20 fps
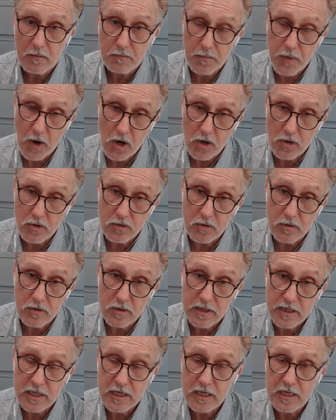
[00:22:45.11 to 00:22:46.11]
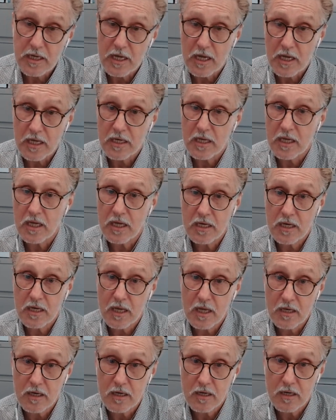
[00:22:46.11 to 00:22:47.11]
partner lead and
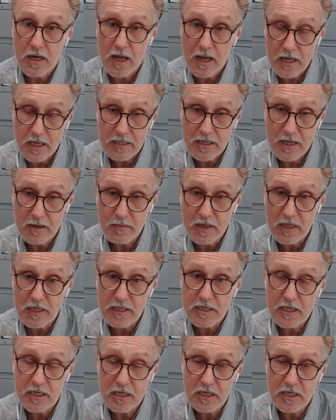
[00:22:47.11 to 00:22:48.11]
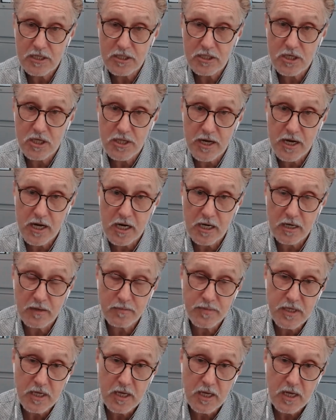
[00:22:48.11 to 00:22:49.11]
an academic lead in each of the
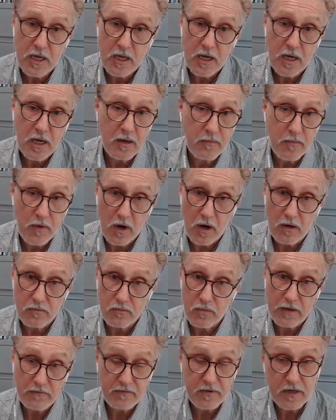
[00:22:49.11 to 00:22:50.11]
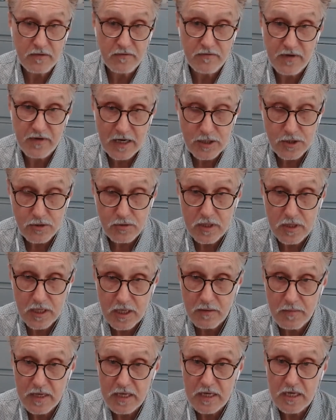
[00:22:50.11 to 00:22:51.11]
hubs. We have an advisory
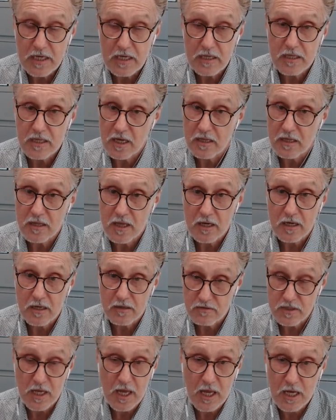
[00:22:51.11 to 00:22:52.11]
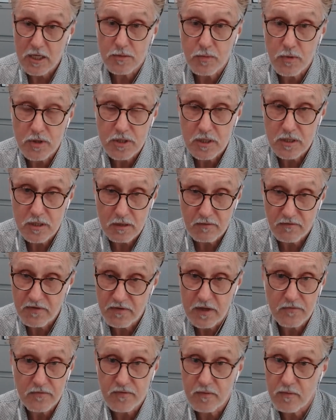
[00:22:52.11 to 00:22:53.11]
committee that is experts in the
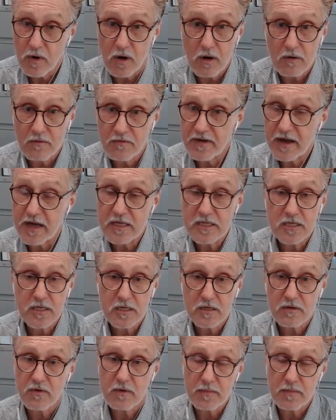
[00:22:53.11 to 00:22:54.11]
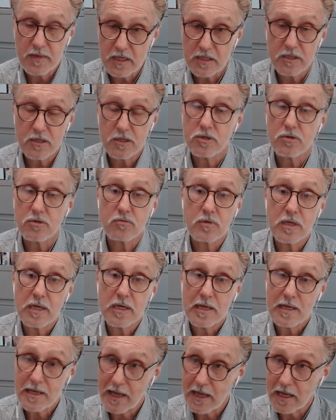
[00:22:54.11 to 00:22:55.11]
field from all facets, from industry,
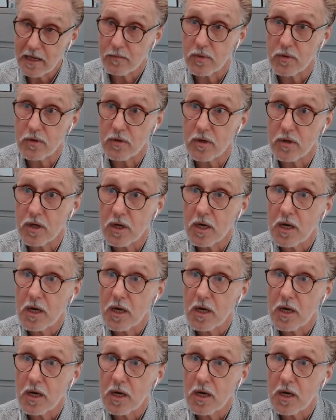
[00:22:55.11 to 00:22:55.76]
labor,